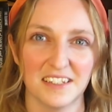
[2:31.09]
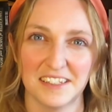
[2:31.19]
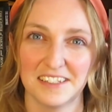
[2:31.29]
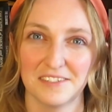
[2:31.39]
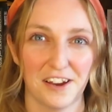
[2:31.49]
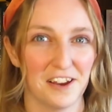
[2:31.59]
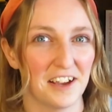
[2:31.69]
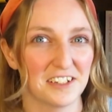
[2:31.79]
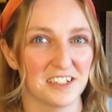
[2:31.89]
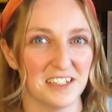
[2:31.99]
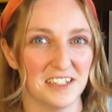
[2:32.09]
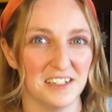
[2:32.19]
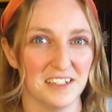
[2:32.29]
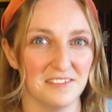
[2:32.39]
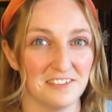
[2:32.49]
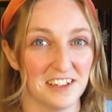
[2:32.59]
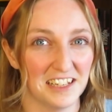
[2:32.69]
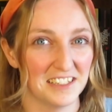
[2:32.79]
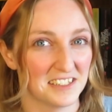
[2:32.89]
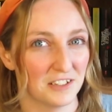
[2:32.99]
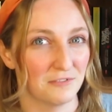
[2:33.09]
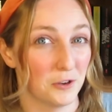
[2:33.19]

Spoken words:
This is a very actually realistic